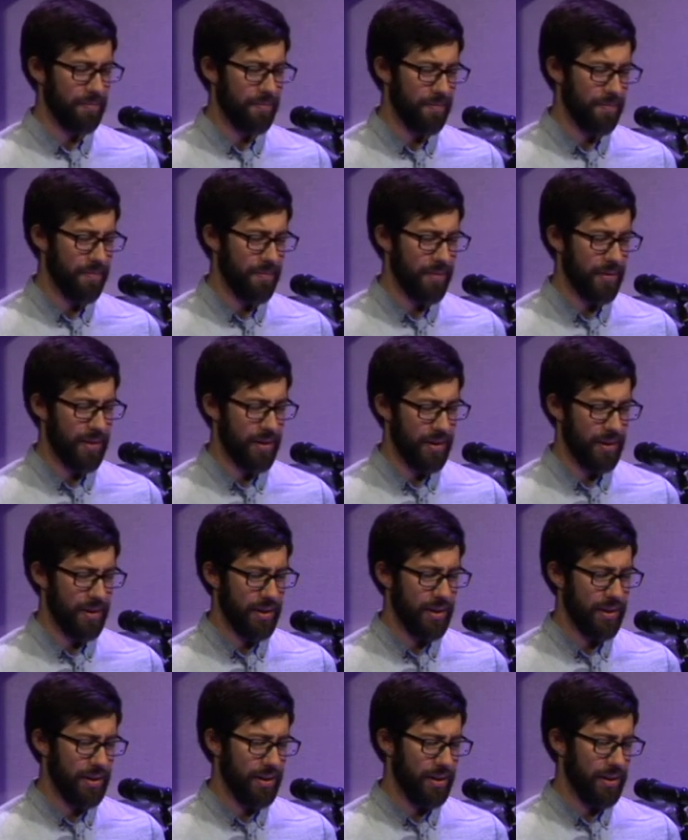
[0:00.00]

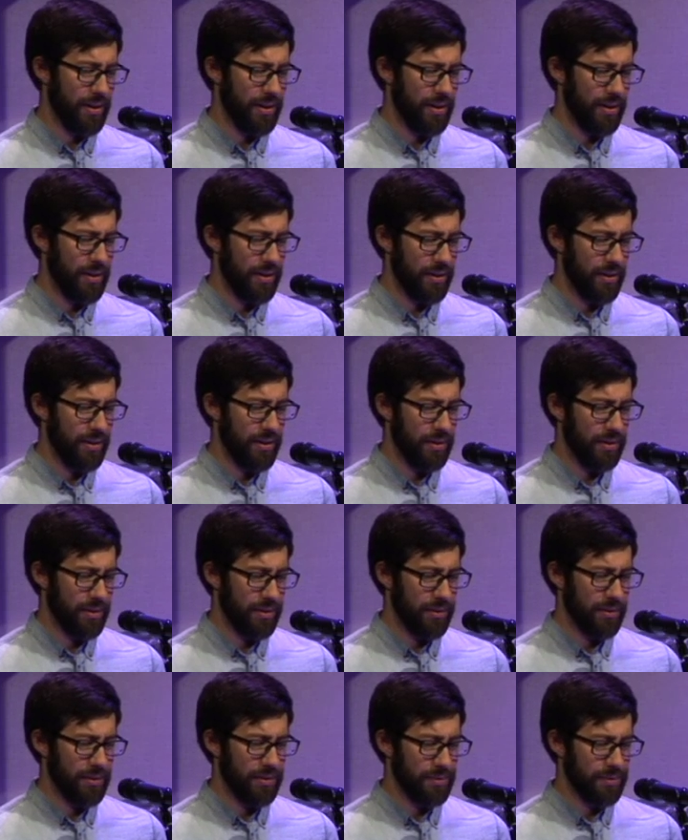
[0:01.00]

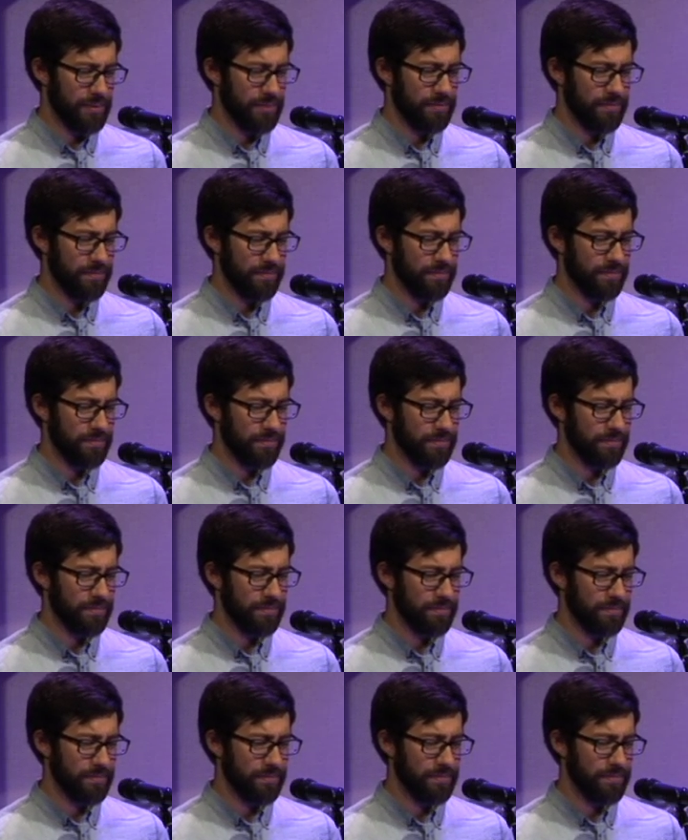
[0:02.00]

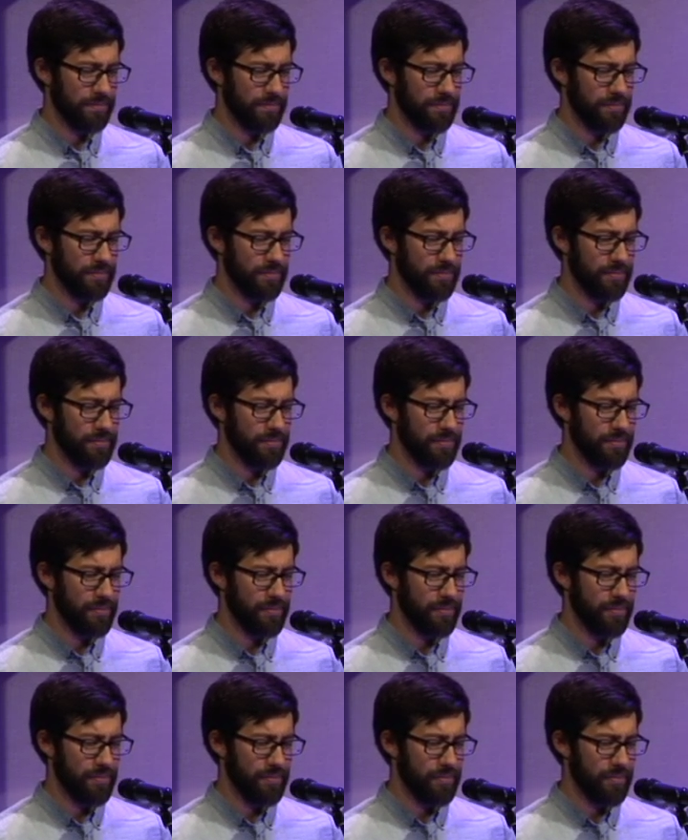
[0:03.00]

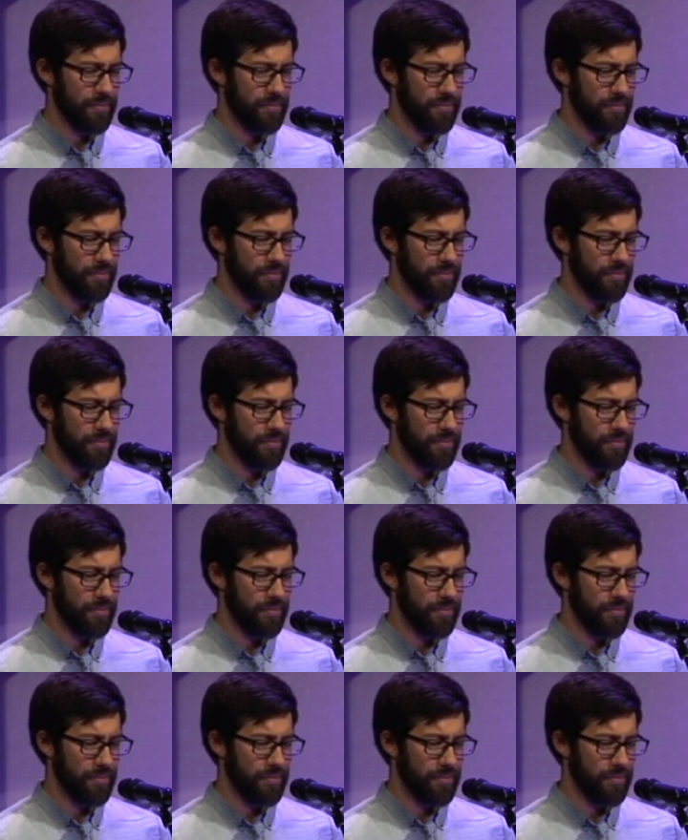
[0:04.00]
[no speech]